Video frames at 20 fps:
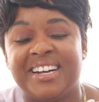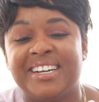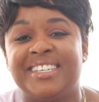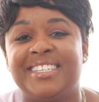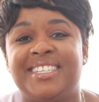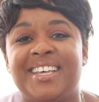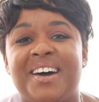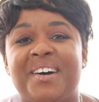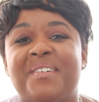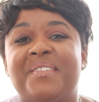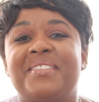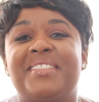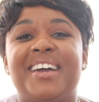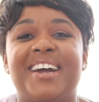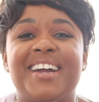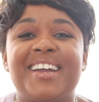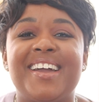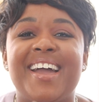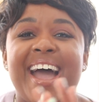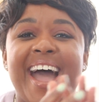So
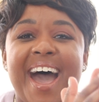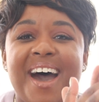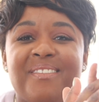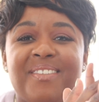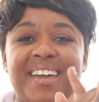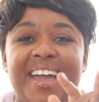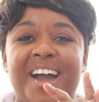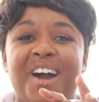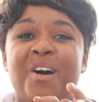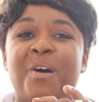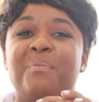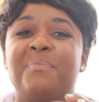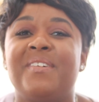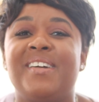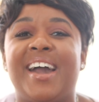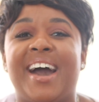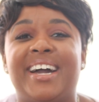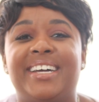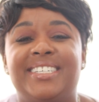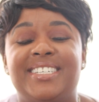there you have it. I hope you
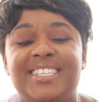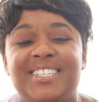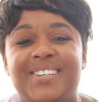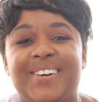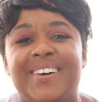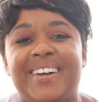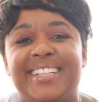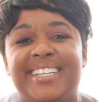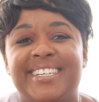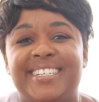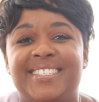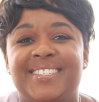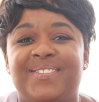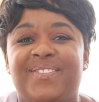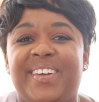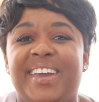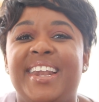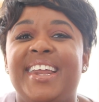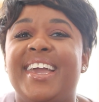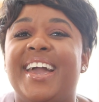guys enjoyed this
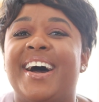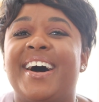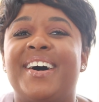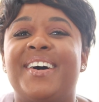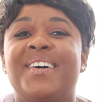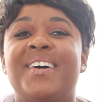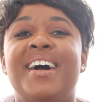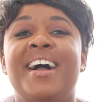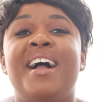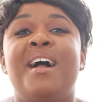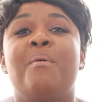video.